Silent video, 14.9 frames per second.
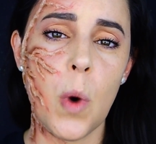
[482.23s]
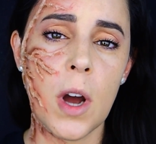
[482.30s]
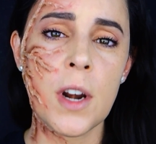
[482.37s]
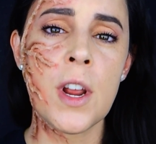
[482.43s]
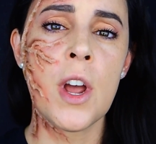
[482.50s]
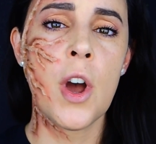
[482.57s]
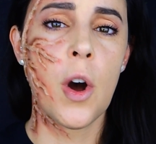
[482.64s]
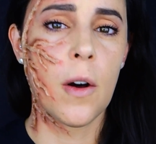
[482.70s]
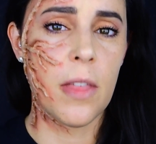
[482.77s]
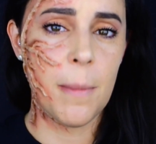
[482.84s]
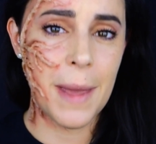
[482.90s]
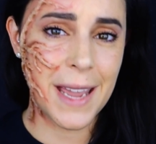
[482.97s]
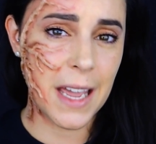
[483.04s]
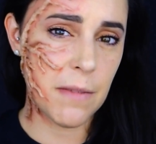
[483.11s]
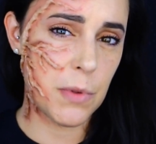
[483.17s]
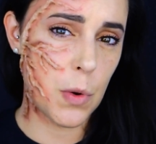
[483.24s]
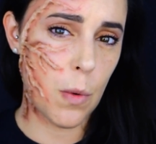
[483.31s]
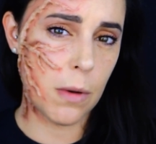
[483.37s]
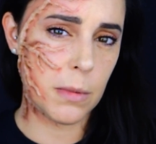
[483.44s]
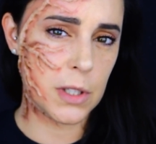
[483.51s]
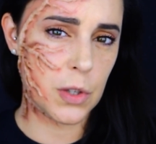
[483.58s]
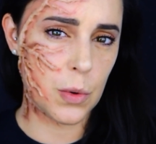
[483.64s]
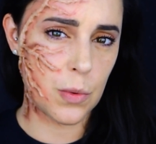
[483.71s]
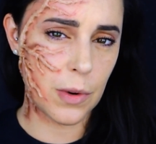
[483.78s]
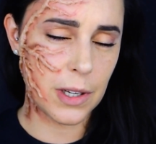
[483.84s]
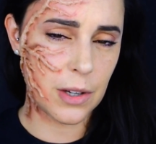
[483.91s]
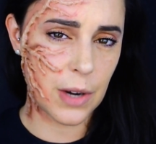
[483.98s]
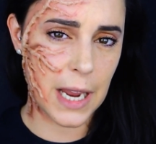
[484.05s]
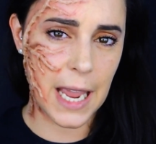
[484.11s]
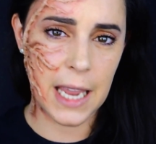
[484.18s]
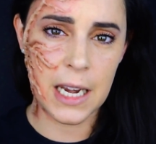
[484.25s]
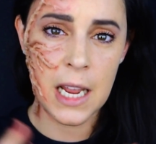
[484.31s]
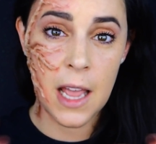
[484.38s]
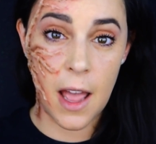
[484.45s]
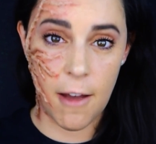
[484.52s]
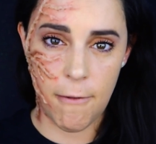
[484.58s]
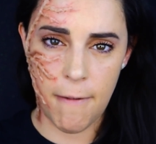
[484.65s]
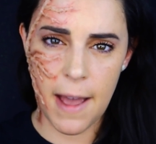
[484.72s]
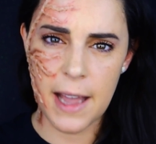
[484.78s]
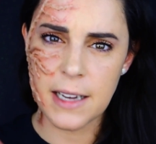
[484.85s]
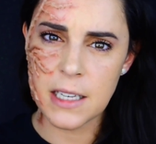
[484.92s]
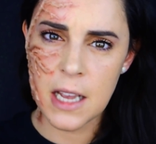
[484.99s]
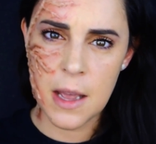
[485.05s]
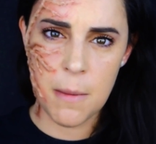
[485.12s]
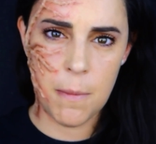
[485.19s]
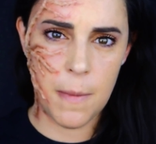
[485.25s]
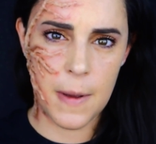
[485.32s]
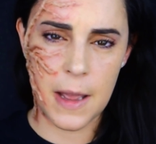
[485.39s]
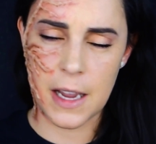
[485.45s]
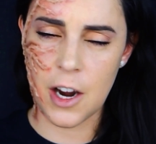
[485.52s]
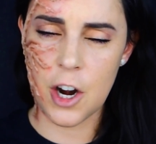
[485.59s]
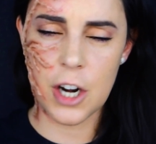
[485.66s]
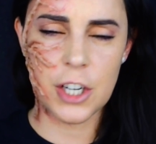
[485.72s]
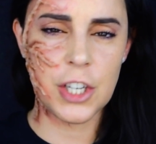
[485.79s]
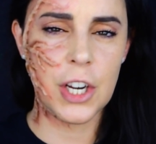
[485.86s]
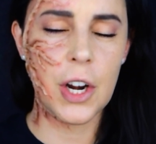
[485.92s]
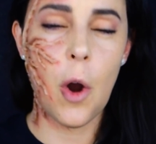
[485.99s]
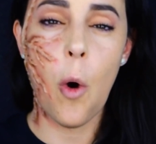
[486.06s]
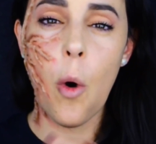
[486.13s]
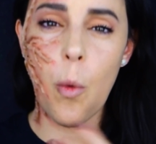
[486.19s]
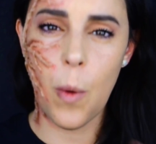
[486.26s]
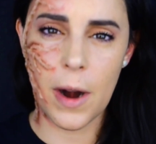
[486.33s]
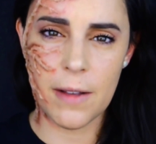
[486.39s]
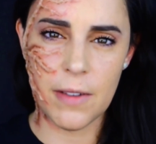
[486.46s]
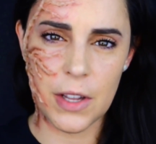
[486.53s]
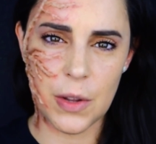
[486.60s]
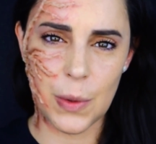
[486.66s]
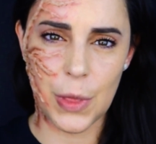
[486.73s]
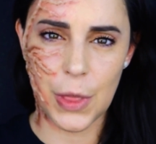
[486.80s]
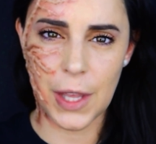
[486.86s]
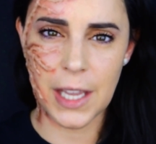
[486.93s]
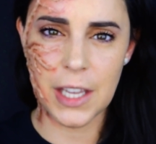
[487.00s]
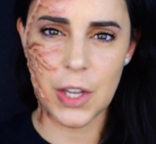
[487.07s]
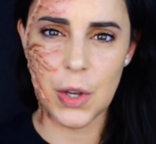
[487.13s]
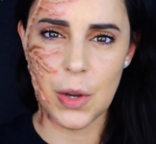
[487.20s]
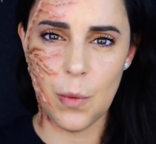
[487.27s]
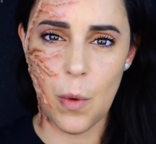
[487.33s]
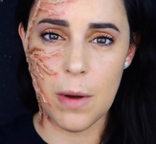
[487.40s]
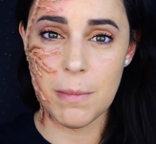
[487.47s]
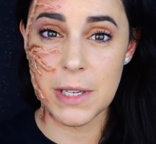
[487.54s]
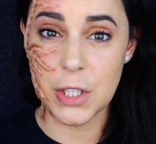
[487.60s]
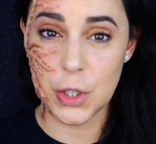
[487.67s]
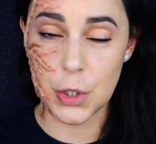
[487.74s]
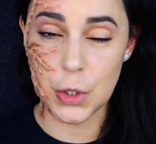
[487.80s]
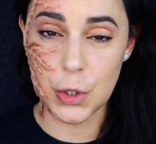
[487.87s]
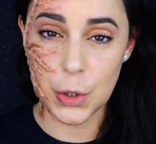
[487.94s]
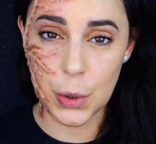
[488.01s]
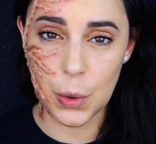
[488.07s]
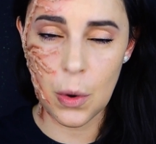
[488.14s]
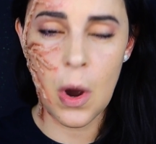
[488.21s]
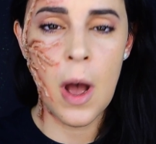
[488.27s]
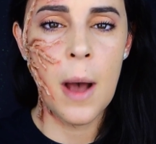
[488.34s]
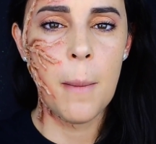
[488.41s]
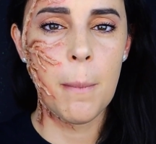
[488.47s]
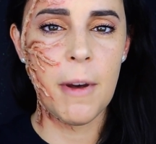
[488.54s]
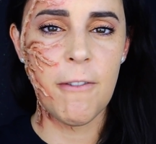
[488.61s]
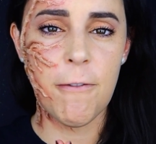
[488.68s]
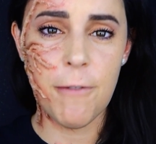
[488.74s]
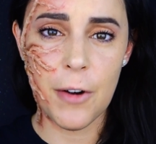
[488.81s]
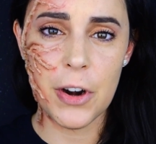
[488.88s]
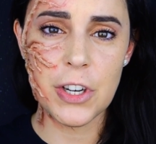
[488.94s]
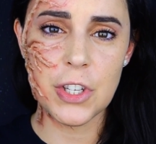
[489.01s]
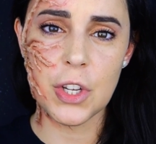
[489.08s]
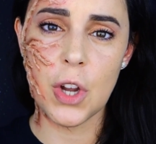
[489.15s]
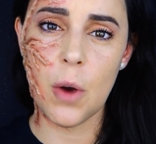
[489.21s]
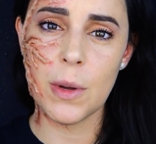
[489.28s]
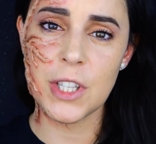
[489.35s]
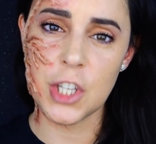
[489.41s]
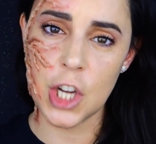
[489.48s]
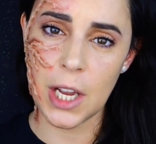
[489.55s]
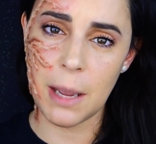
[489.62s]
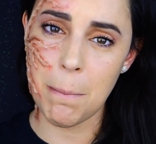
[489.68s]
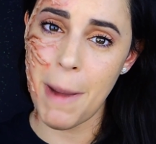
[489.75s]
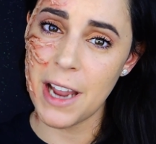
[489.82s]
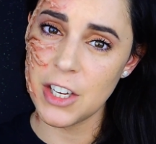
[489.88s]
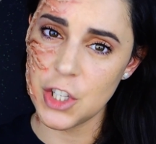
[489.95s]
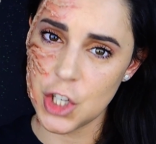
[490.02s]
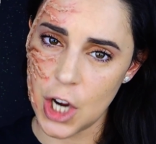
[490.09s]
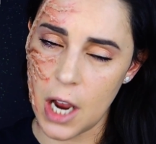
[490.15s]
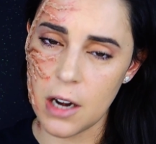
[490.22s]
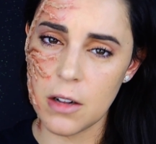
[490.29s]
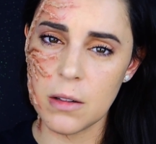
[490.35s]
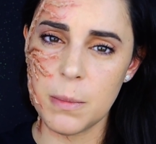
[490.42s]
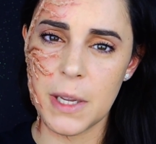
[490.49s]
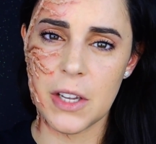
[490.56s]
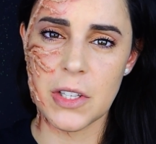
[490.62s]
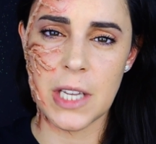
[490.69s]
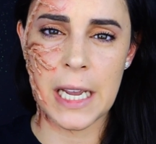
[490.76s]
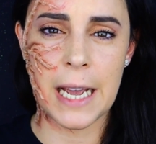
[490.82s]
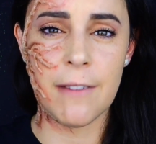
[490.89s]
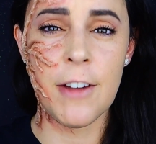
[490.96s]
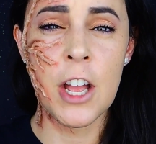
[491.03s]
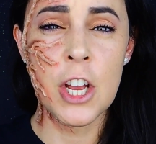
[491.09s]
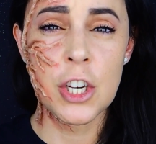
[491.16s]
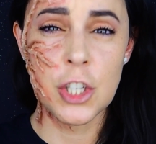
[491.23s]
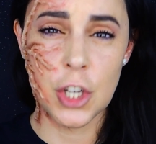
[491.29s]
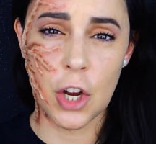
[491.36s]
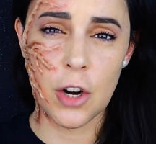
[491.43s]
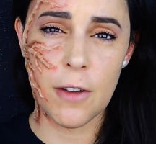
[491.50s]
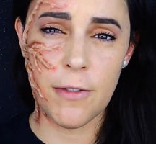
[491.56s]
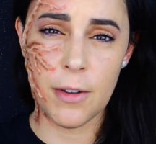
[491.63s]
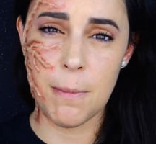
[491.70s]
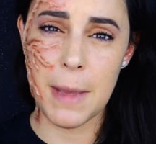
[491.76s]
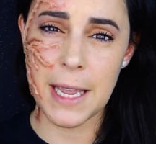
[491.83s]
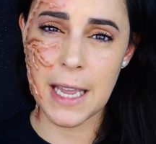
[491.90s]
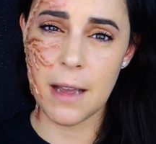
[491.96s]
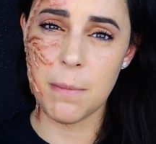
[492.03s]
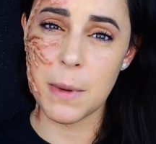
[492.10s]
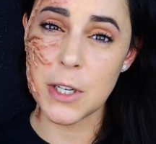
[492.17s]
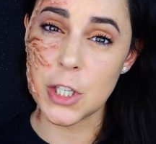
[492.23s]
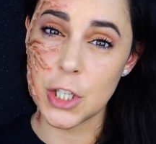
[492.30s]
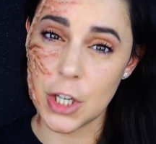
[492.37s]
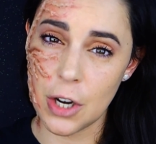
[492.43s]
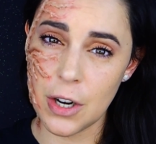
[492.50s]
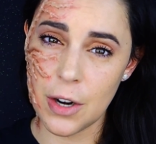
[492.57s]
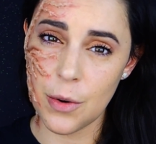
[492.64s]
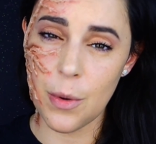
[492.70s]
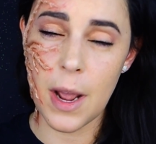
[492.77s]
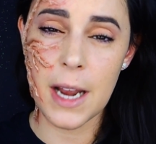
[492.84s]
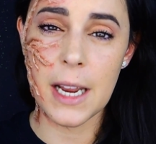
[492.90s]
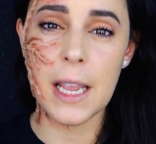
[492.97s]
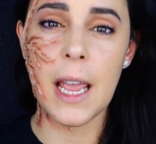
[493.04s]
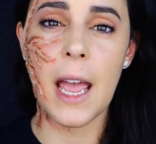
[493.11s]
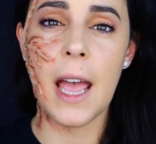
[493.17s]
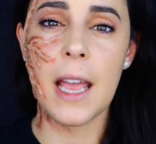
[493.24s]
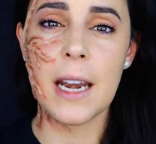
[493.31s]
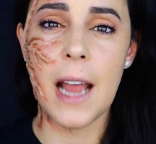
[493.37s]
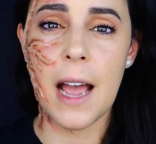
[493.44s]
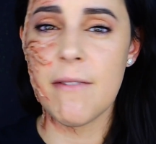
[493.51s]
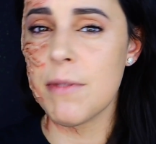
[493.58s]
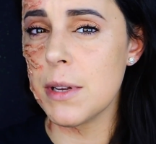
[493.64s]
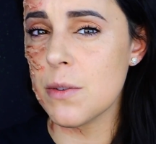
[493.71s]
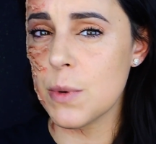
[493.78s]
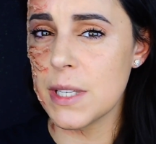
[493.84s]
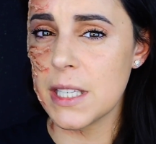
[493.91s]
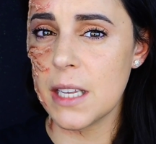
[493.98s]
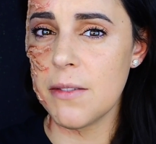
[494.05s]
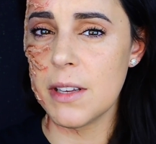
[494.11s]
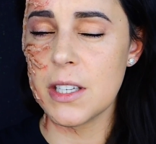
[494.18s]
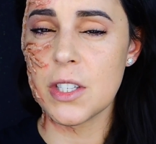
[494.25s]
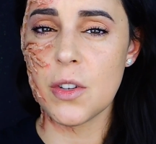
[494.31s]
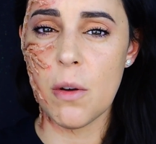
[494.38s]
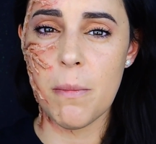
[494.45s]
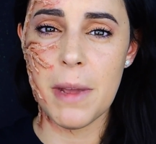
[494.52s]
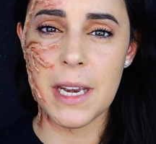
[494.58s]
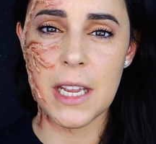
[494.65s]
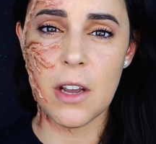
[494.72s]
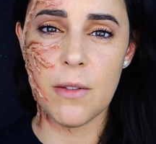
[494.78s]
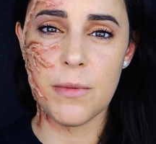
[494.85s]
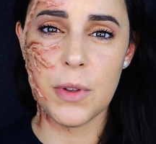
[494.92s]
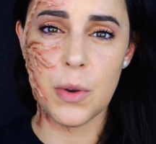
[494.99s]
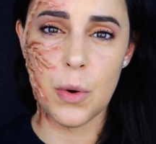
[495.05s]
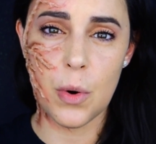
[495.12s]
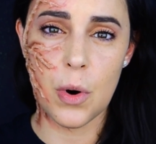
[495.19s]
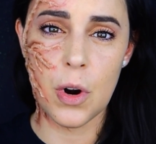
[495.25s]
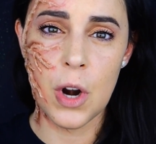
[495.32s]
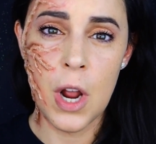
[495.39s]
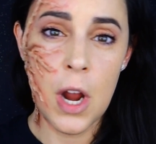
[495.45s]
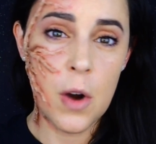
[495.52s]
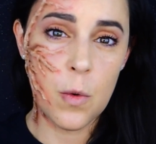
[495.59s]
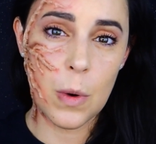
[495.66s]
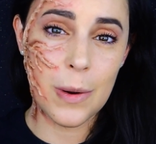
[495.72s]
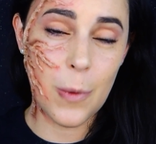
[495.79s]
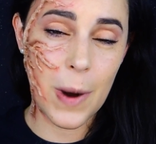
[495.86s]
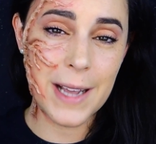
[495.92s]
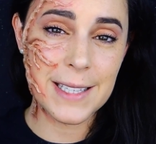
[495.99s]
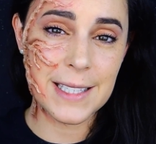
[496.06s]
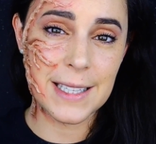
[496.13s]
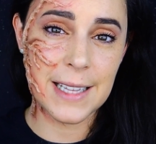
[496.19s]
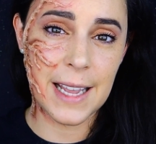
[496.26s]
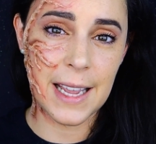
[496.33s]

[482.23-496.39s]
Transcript: one of the makeup you want me to recreate, effect, character, or whatever you think you want me to do. But first, go and check my channel because I have a ton of makeup done already, and I've been receiving so many of your requests